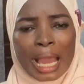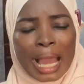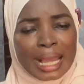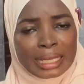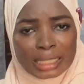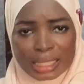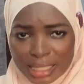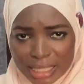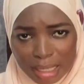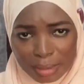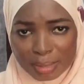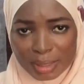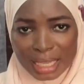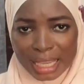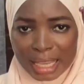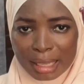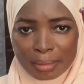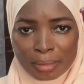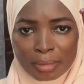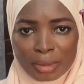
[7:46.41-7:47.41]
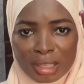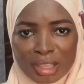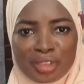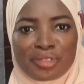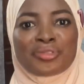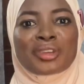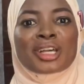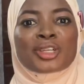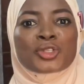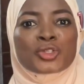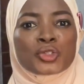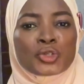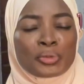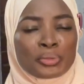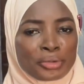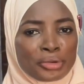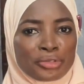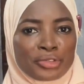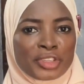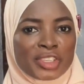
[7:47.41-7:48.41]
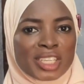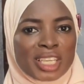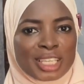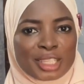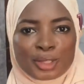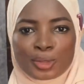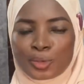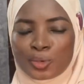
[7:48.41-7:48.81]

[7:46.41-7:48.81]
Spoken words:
At the same time, if you are so proficient